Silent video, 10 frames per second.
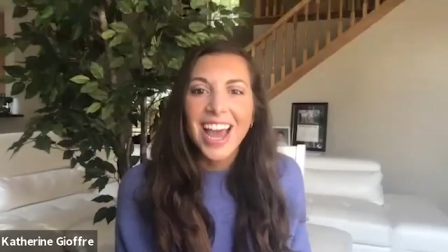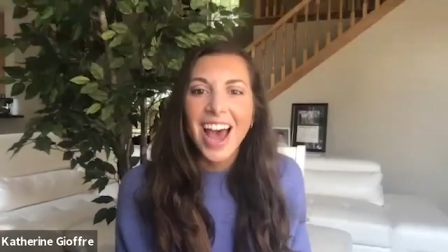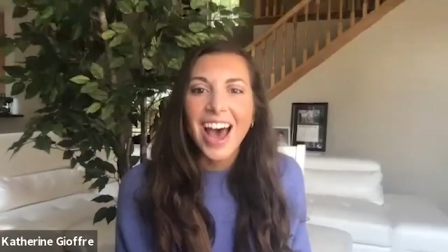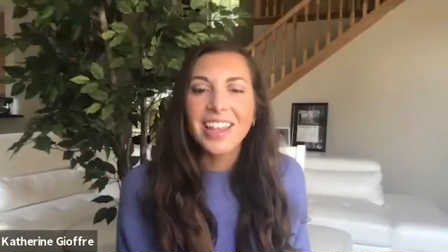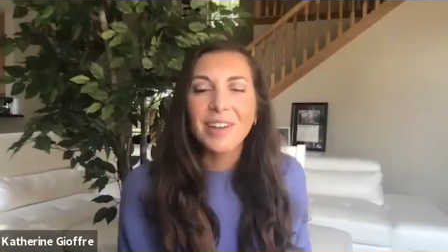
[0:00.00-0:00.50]

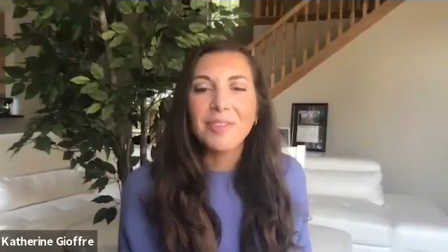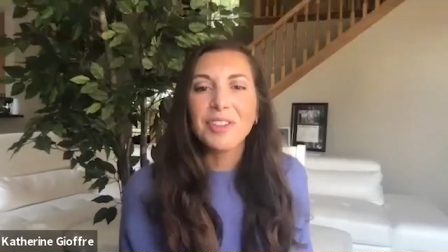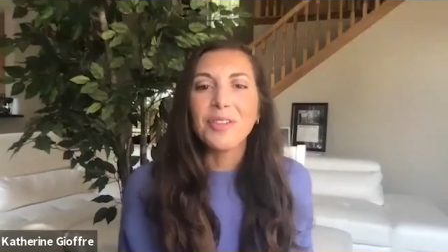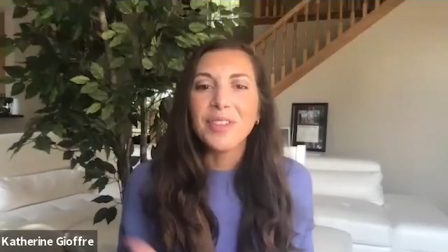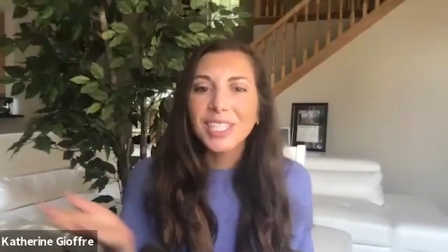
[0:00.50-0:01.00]
And then I'm
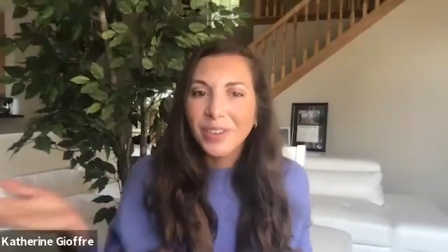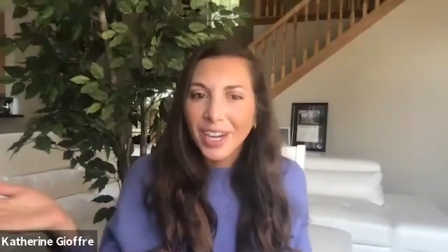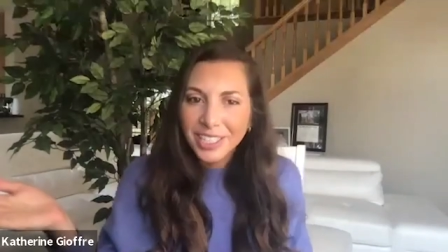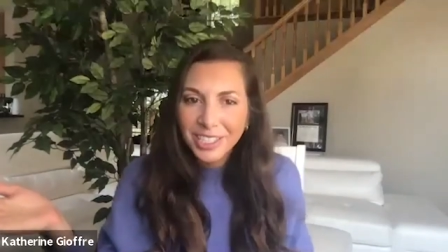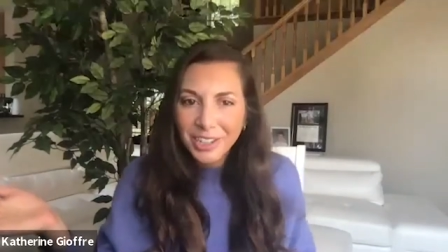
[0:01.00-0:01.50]
gonna throw this
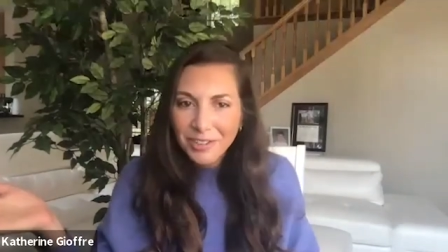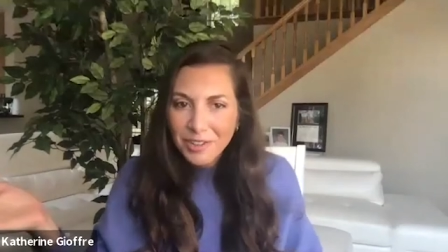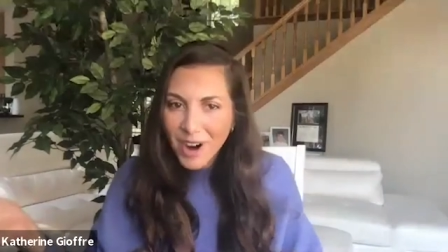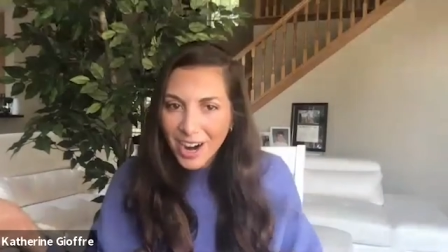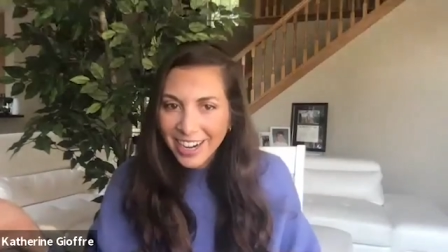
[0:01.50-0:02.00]
question over to
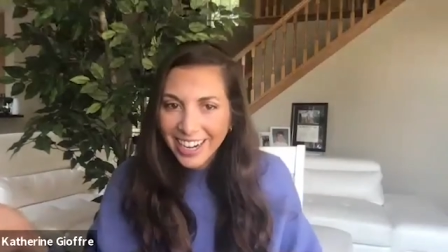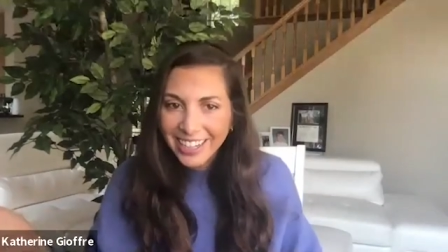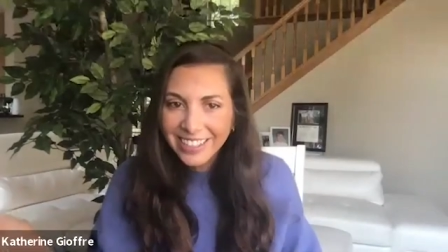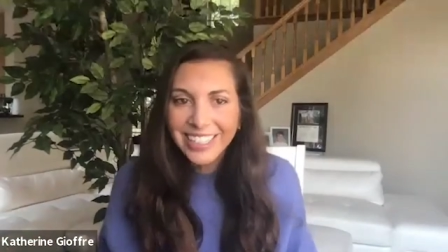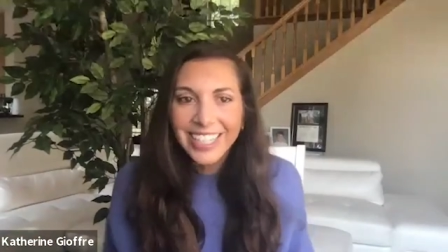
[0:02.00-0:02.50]
Mario.